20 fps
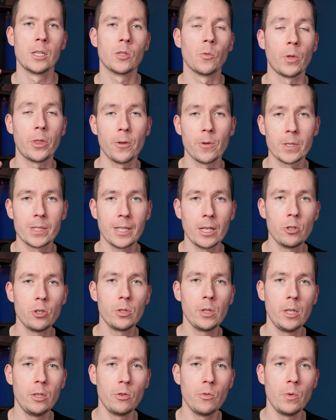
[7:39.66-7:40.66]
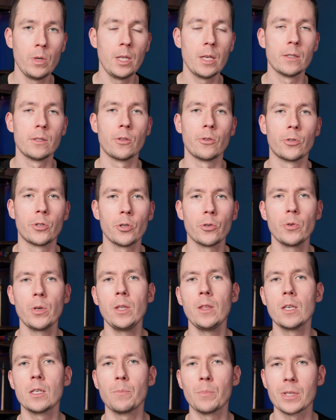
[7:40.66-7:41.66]
So what they're essentially doing is they're
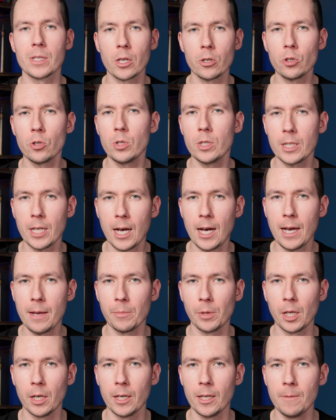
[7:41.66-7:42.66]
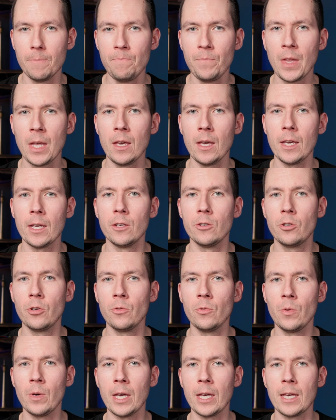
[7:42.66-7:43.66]
turning this possession timeline
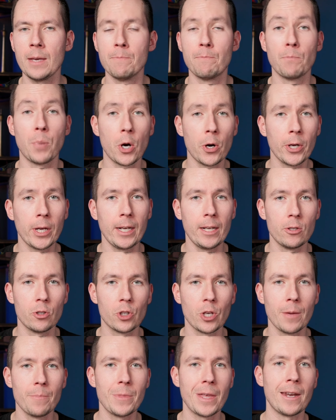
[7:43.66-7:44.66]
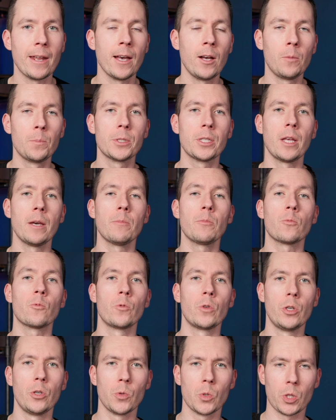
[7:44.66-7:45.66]
into a bargaining chip that helps them
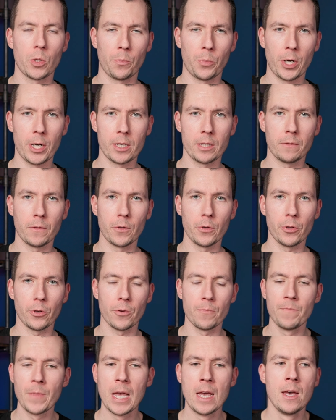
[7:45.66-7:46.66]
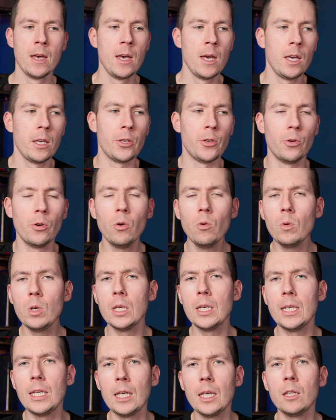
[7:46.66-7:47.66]
reduce the price further. You don't
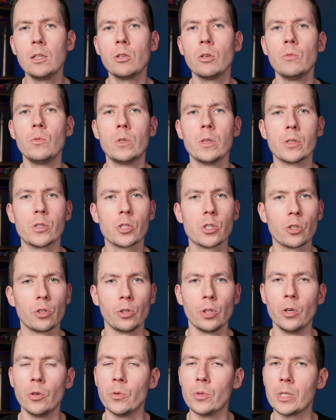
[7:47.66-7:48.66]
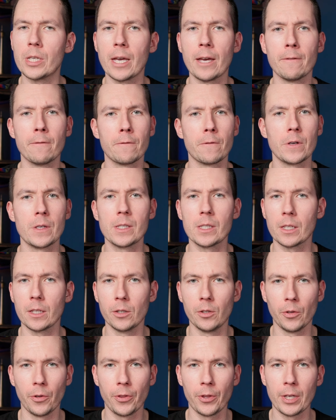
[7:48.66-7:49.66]
need to disclose every
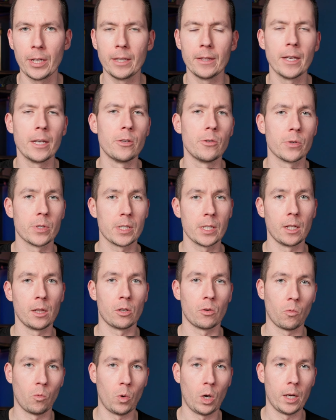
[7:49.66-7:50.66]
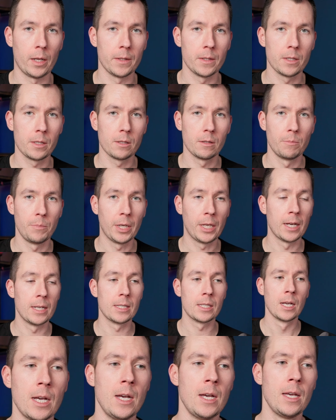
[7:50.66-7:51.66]
single thing that your seller wants
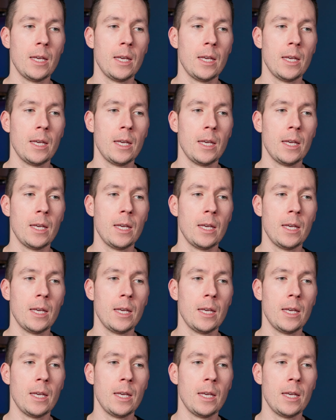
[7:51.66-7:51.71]
because